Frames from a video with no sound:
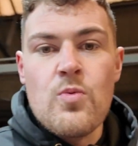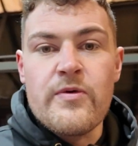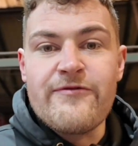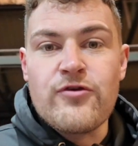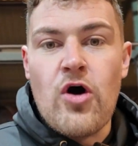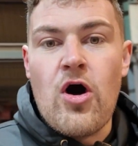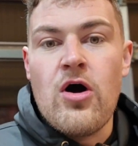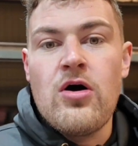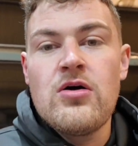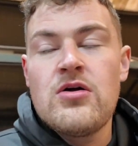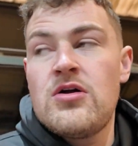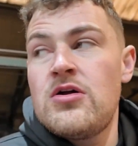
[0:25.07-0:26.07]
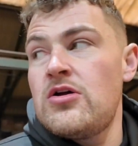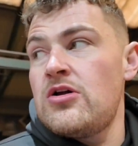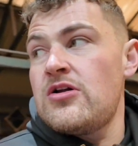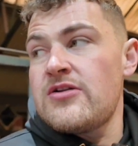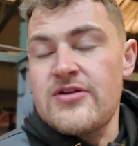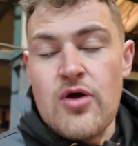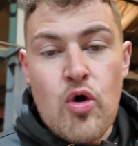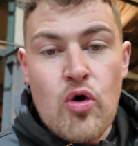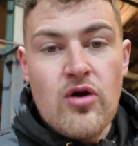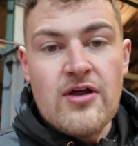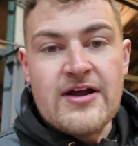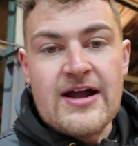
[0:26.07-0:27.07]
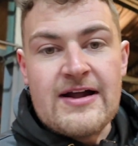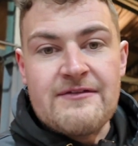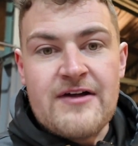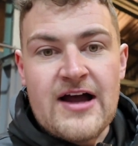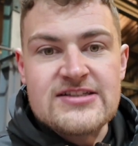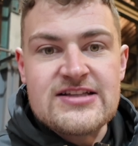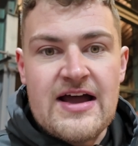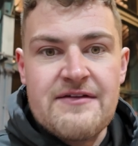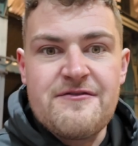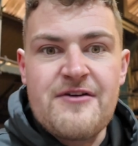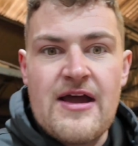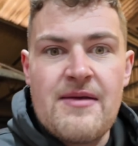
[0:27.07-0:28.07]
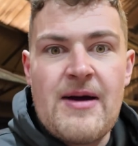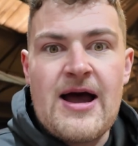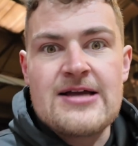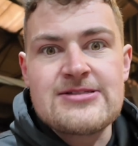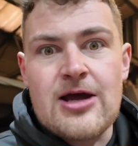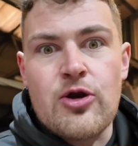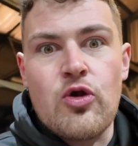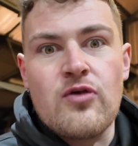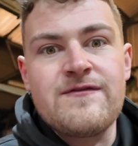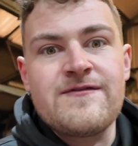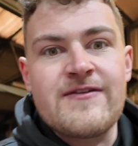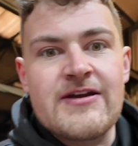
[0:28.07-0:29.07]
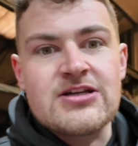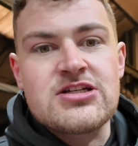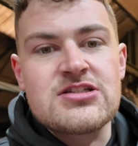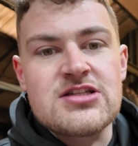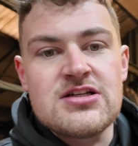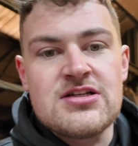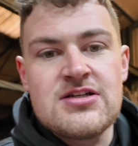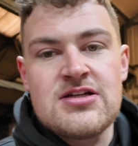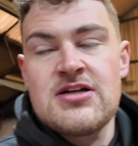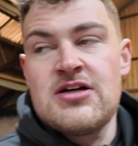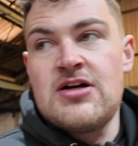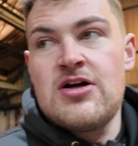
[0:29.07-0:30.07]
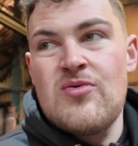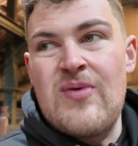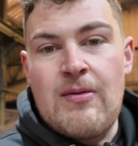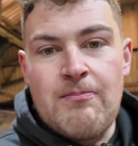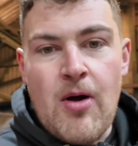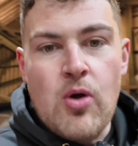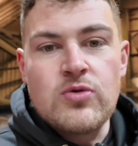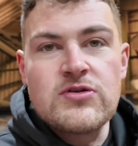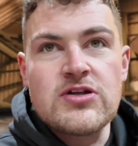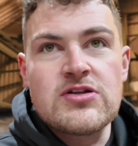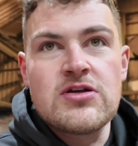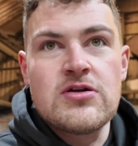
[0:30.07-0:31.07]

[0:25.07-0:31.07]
We've got all the cast iron fire bars are all finished, well moulded,